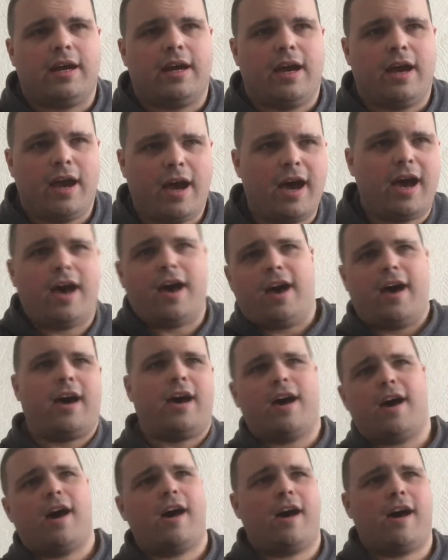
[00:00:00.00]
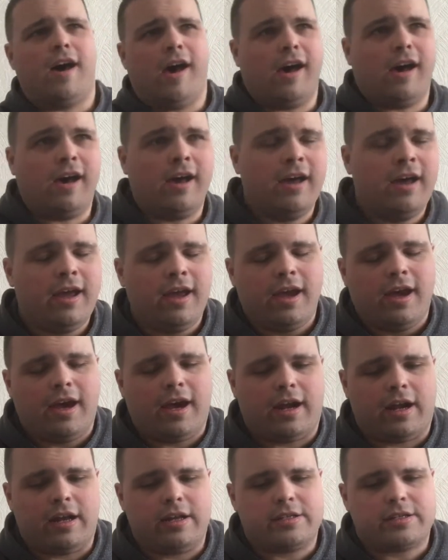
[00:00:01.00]
Ha ha ha ha ha!
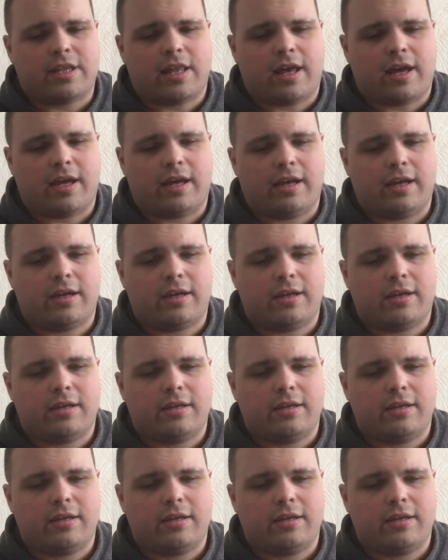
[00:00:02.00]
And it's like,